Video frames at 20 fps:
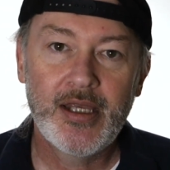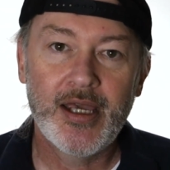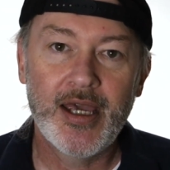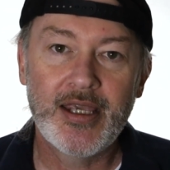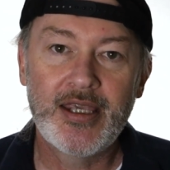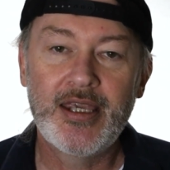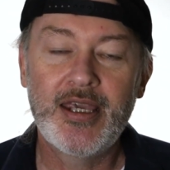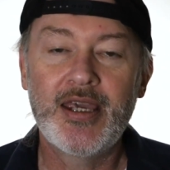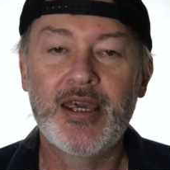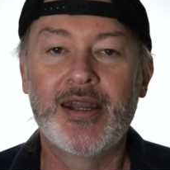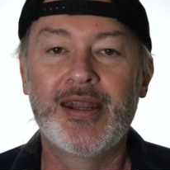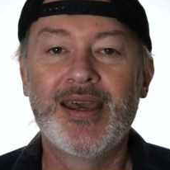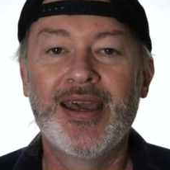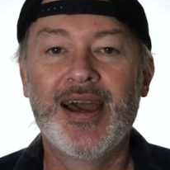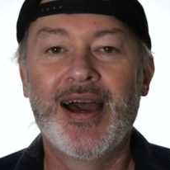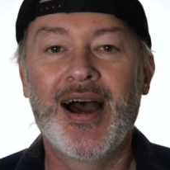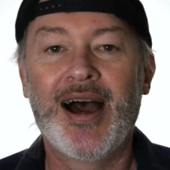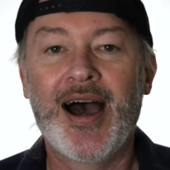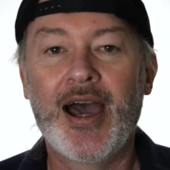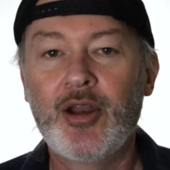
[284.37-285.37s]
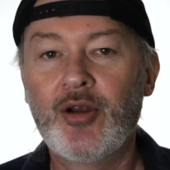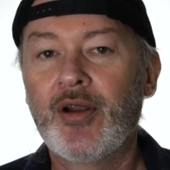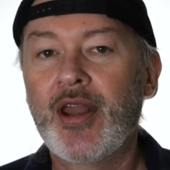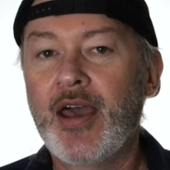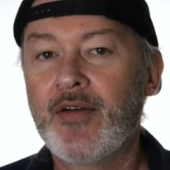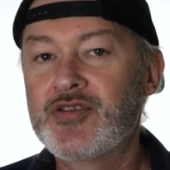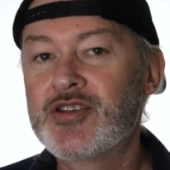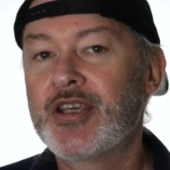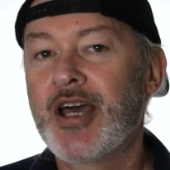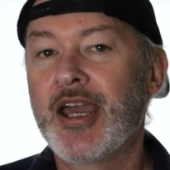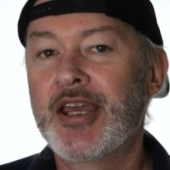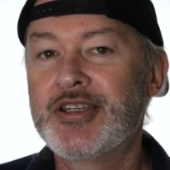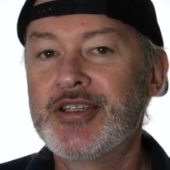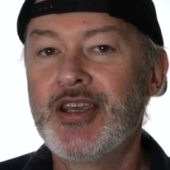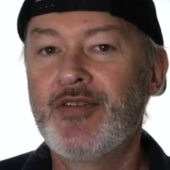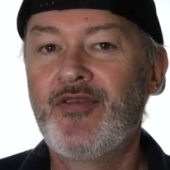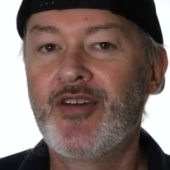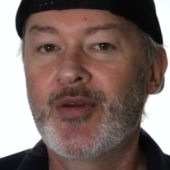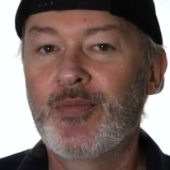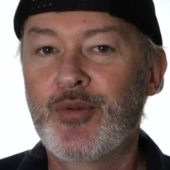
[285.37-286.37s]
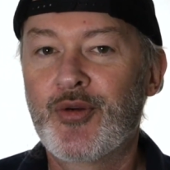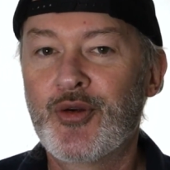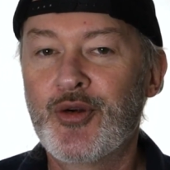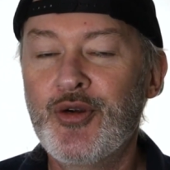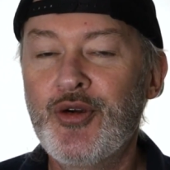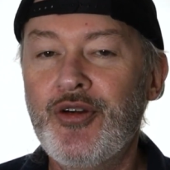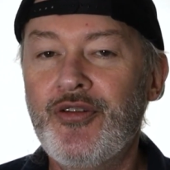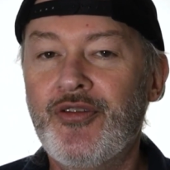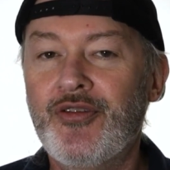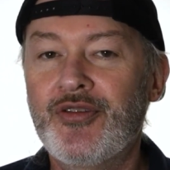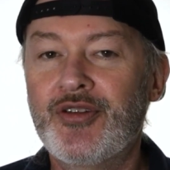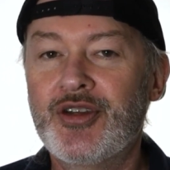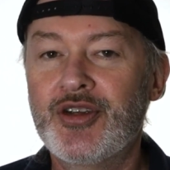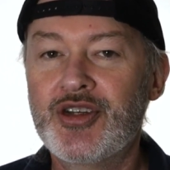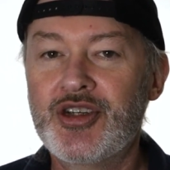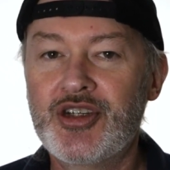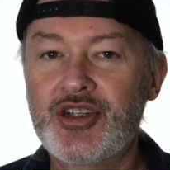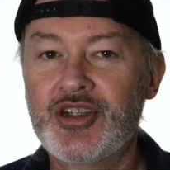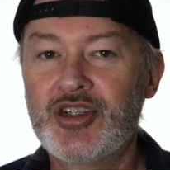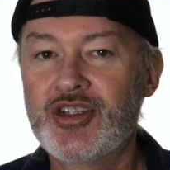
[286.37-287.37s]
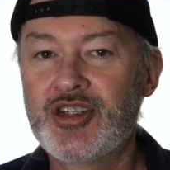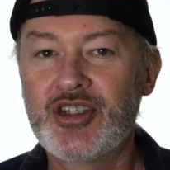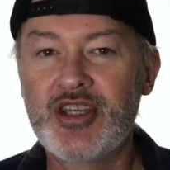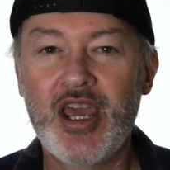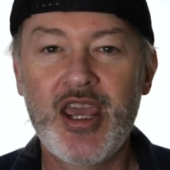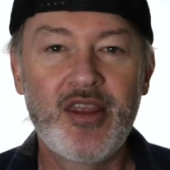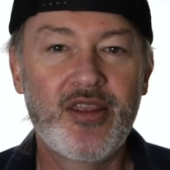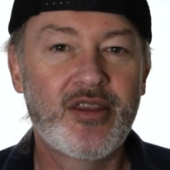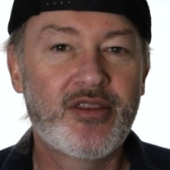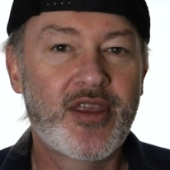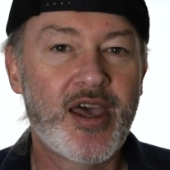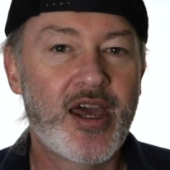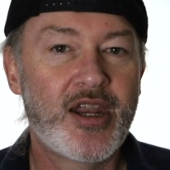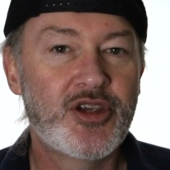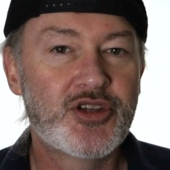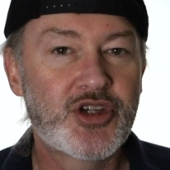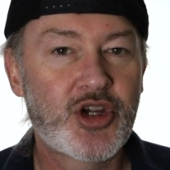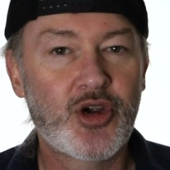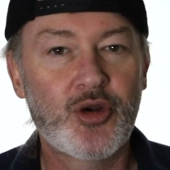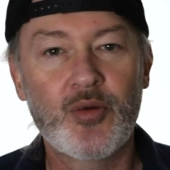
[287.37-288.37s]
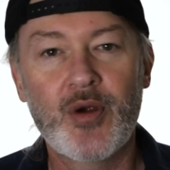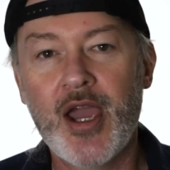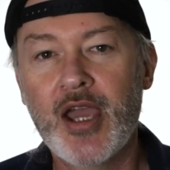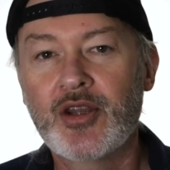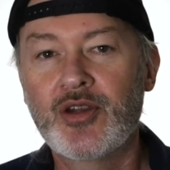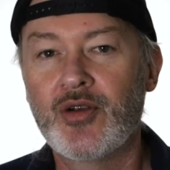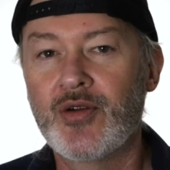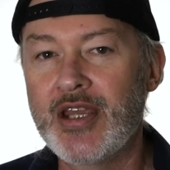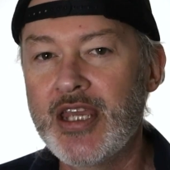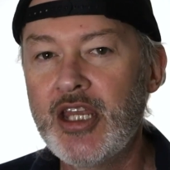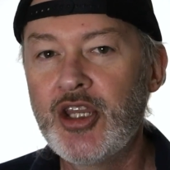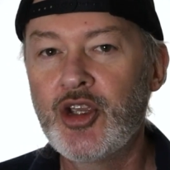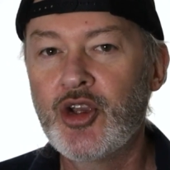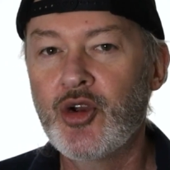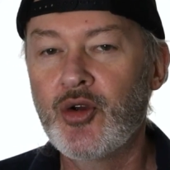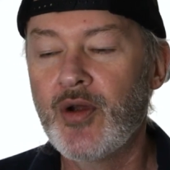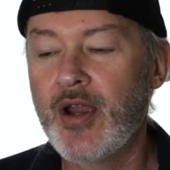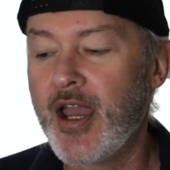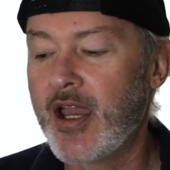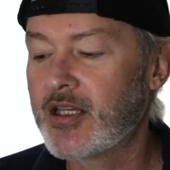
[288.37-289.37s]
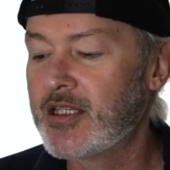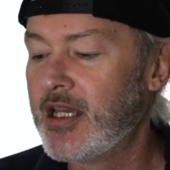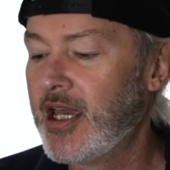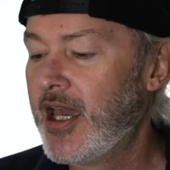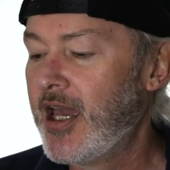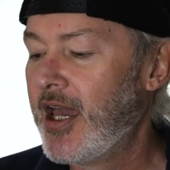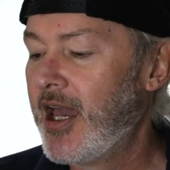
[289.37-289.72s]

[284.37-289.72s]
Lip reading: Again, I don't have scientific proof to say that that is correct or incorrect.